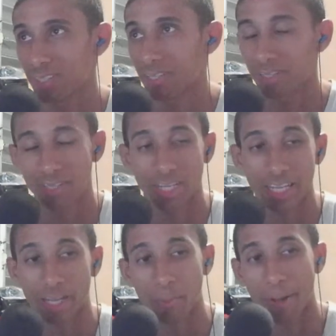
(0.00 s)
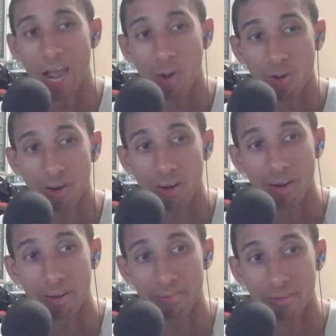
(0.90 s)
lacking of power,
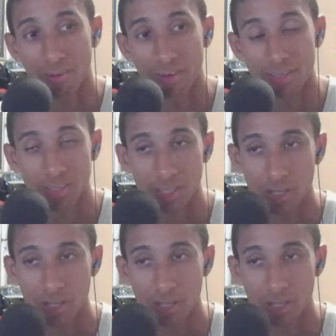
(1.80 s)
of course.